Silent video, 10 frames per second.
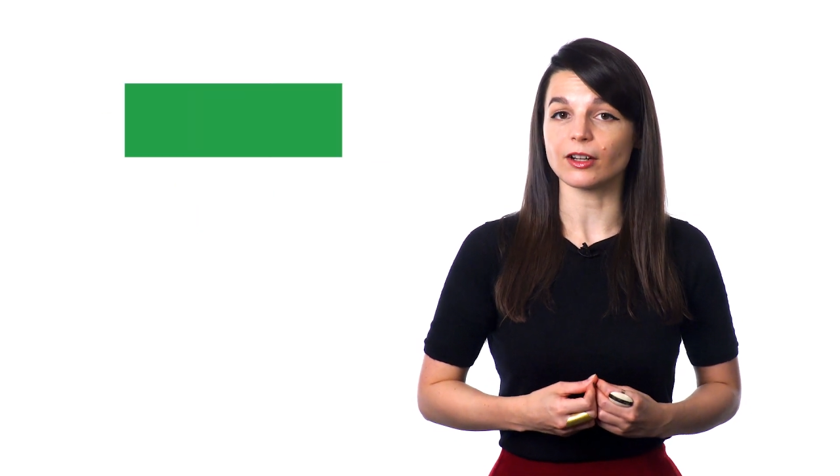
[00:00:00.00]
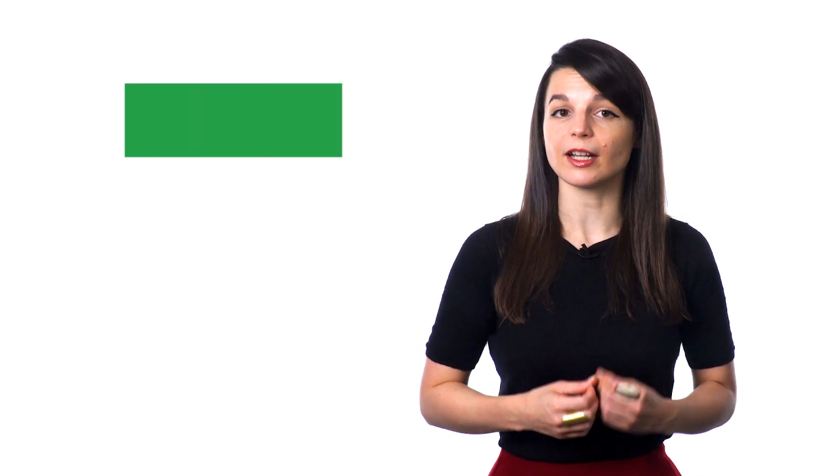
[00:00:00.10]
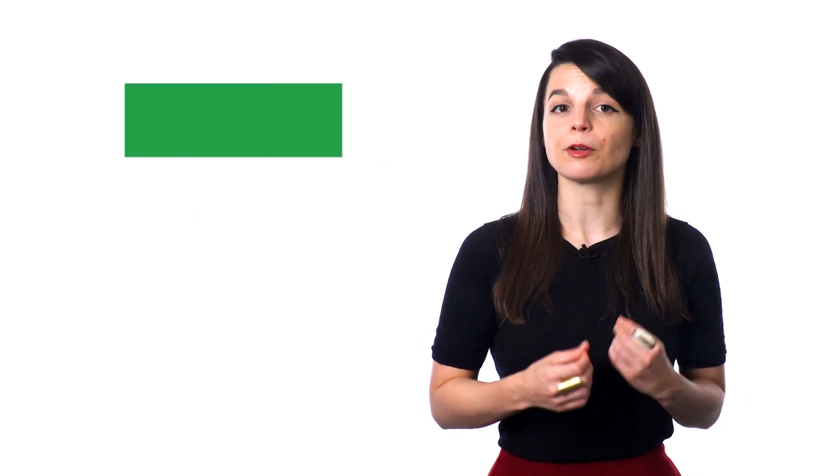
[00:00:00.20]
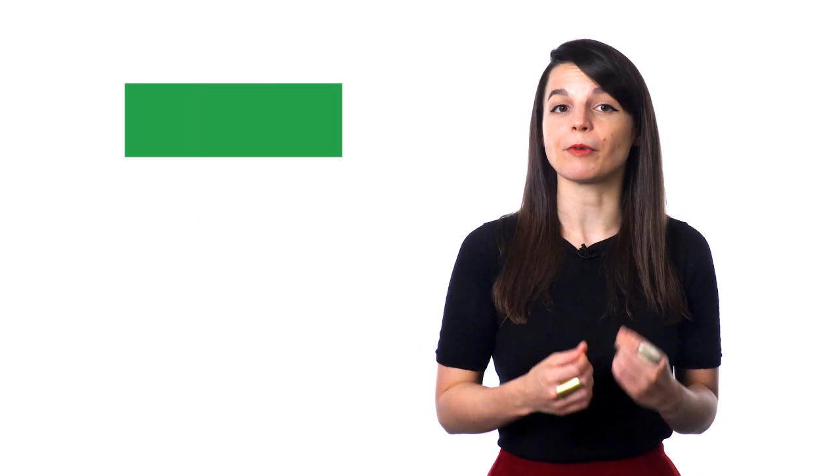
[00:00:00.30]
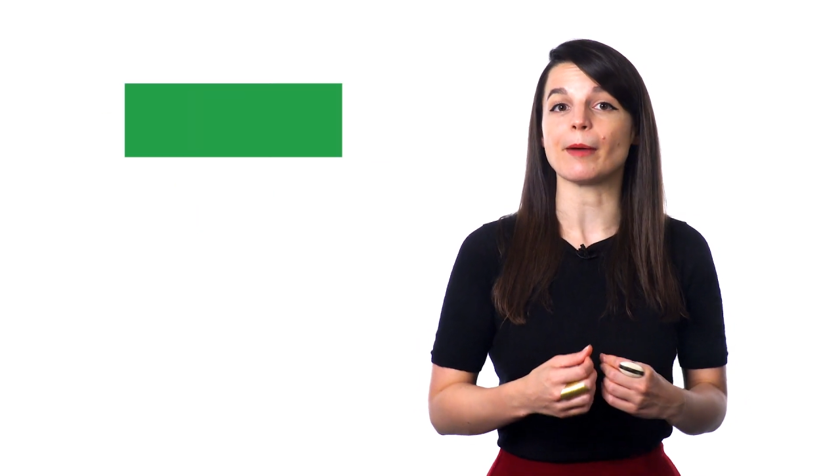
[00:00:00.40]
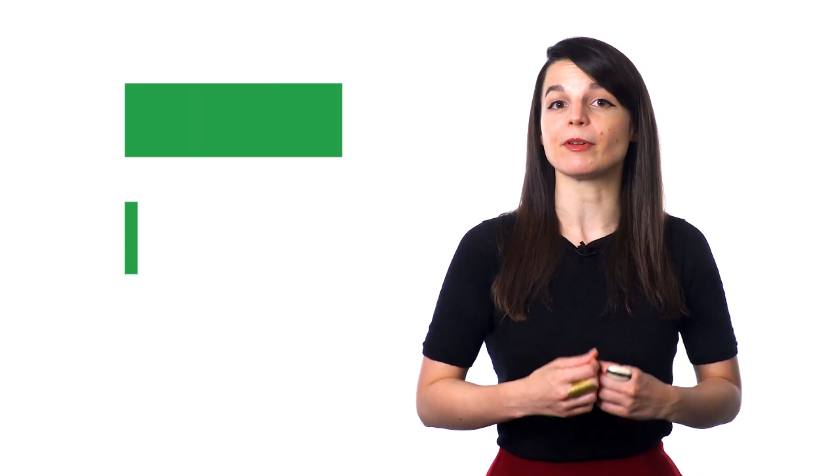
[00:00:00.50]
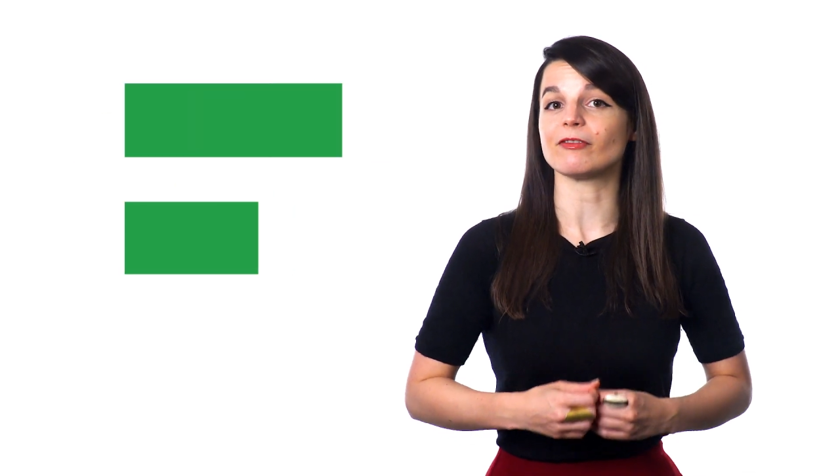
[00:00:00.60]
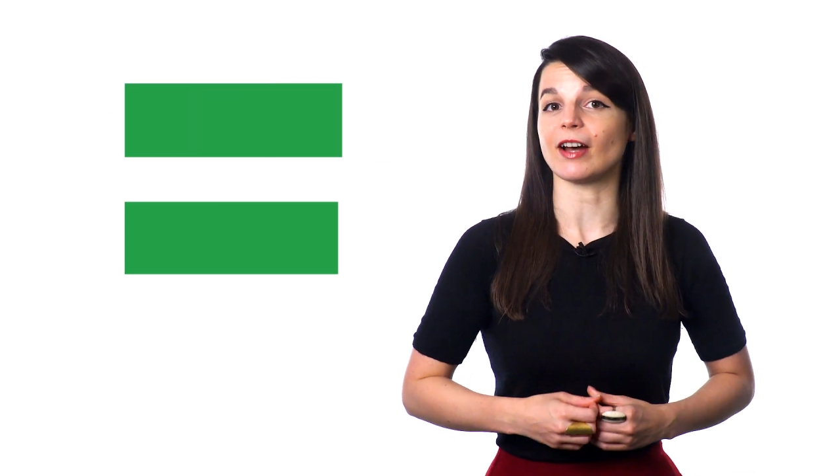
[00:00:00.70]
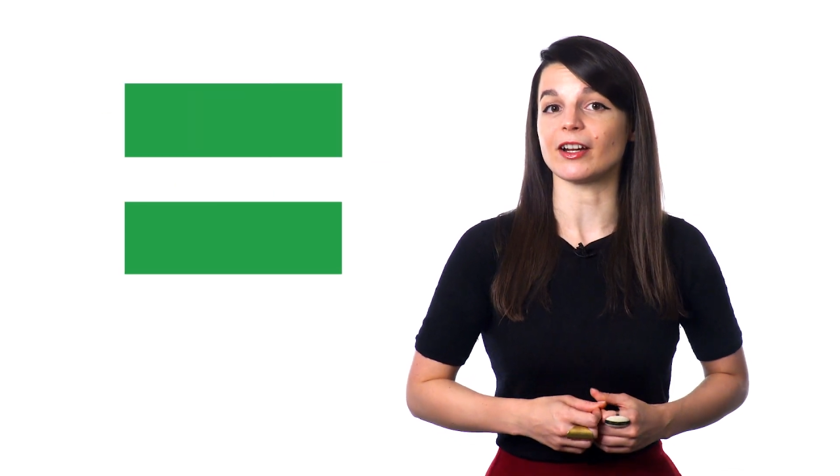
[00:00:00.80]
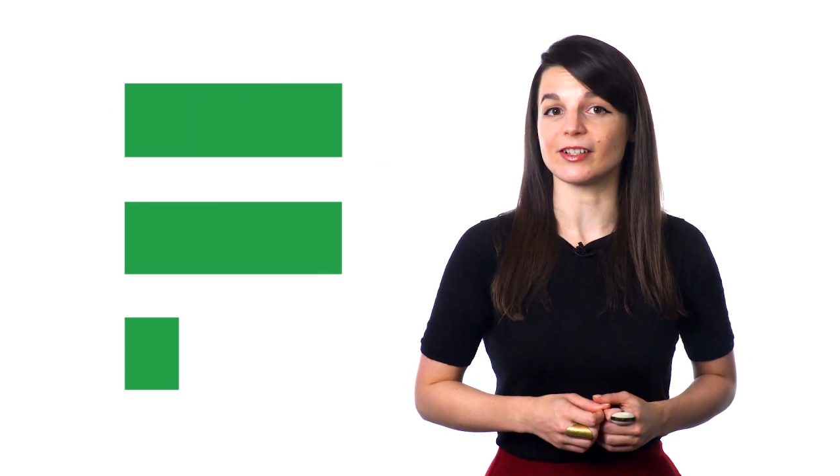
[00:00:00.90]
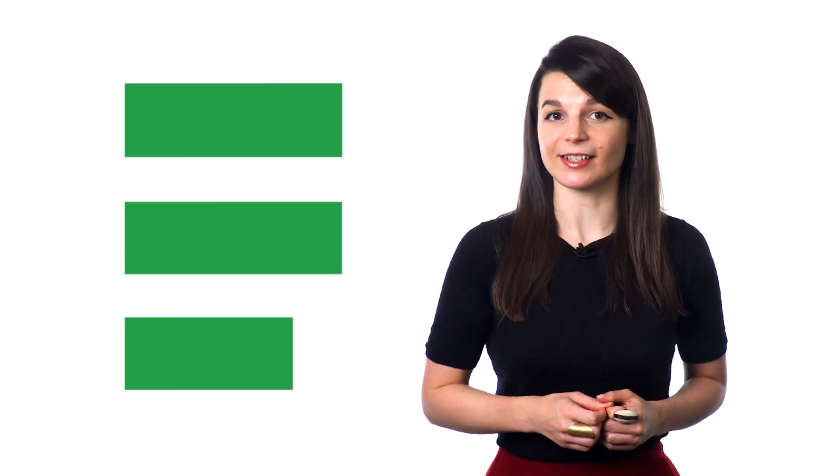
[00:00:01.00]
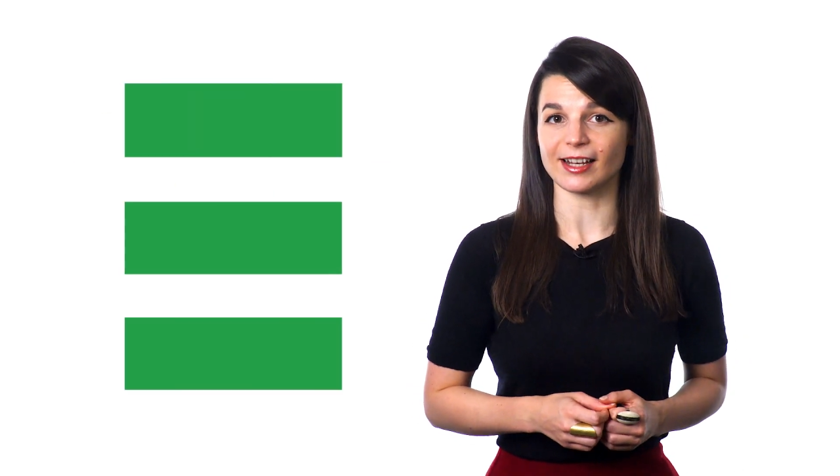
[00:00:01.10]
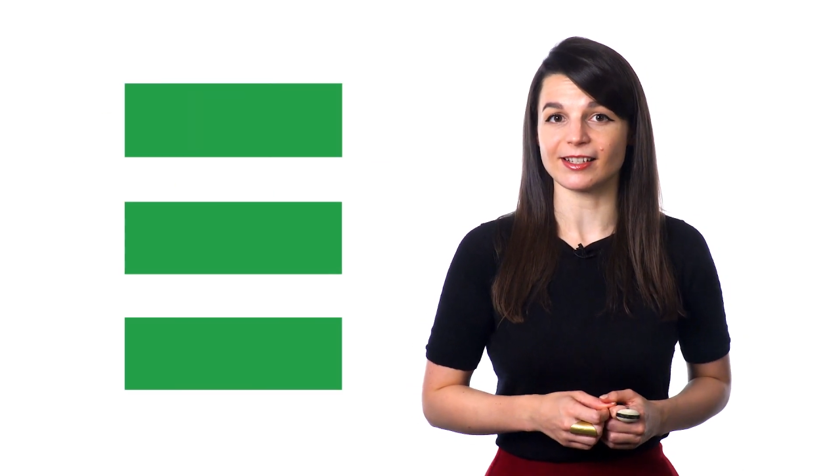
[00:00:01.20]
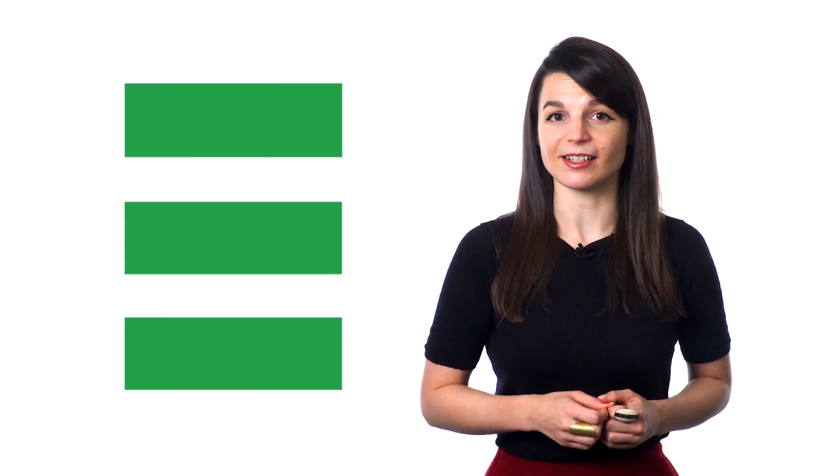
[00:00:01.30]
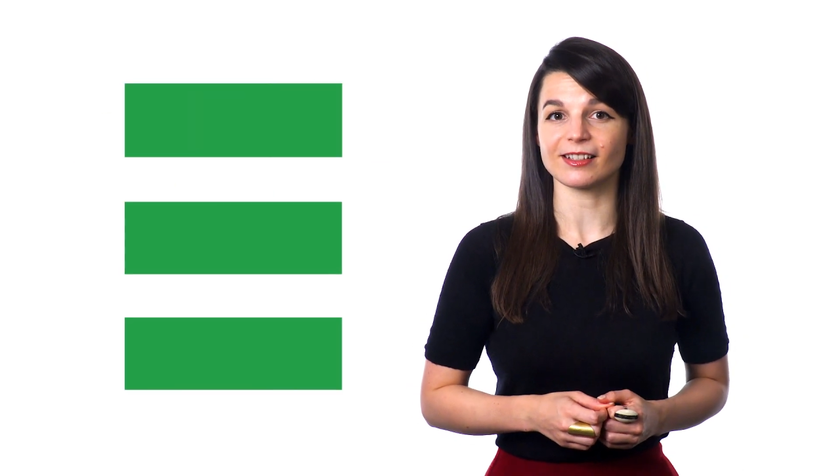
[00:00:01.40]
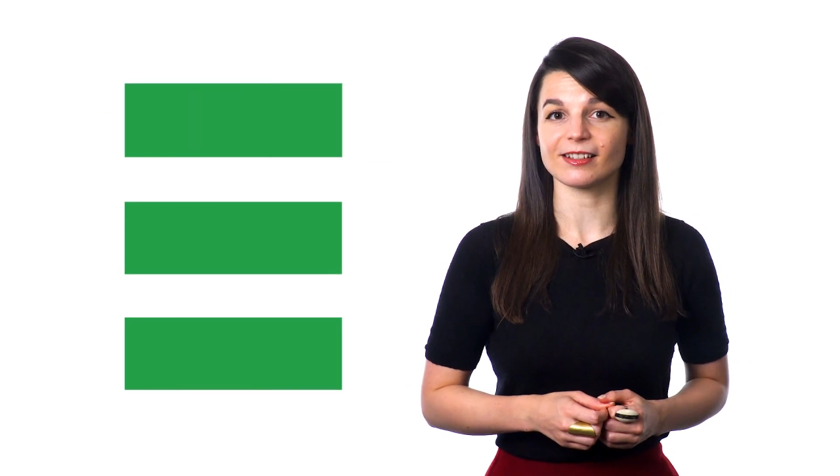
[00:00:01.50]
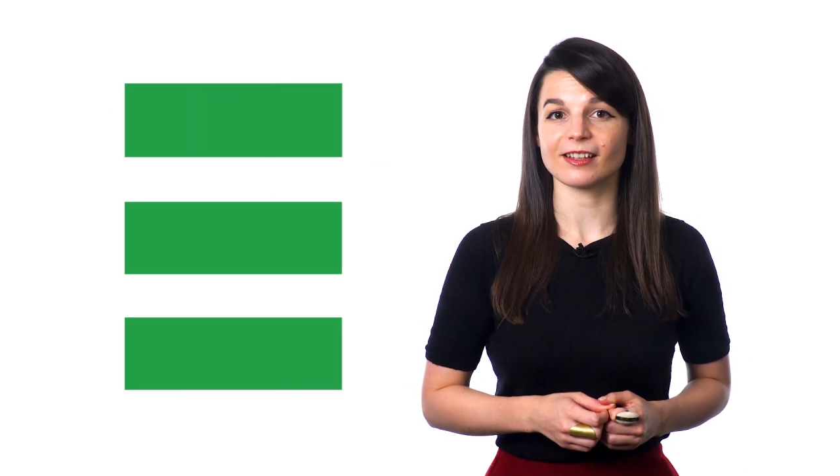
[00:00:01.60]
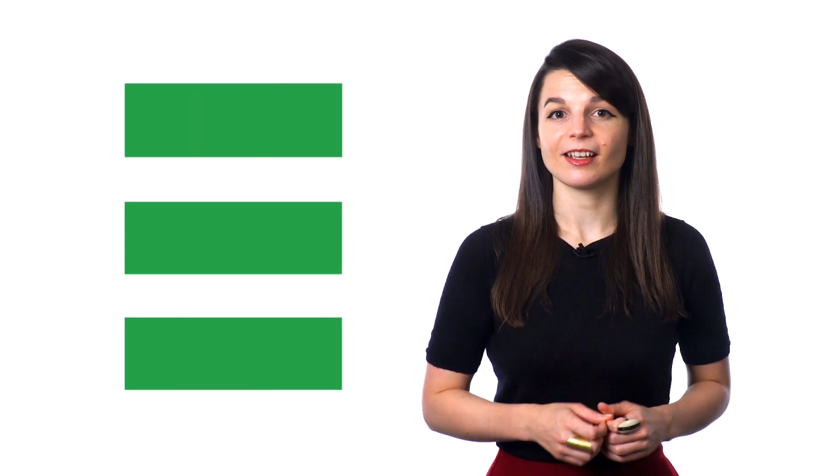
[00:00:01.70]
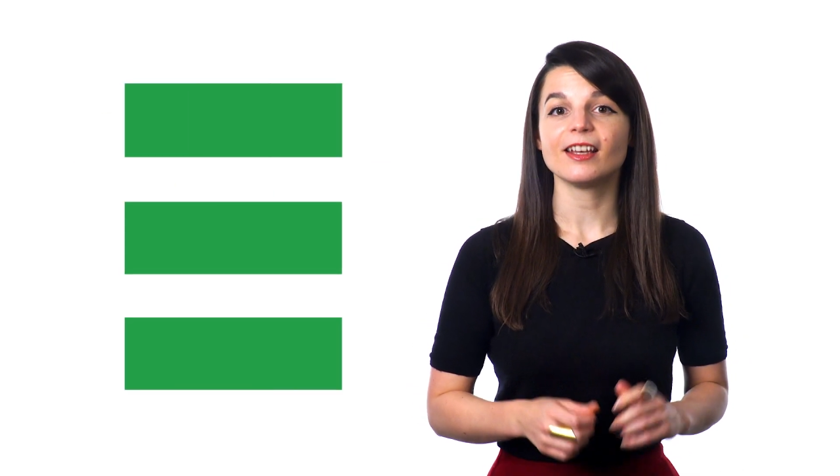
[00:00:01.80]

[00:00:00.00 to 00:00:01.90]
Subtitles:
in a rapid-fire sentence.